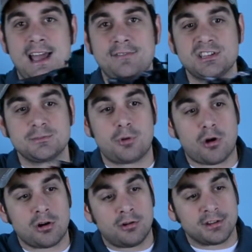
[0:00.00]
have this
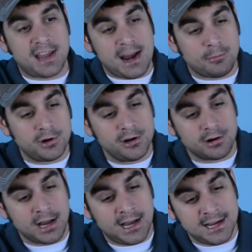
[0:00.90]
apart on camera here,
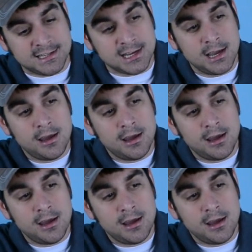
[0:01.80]
guys.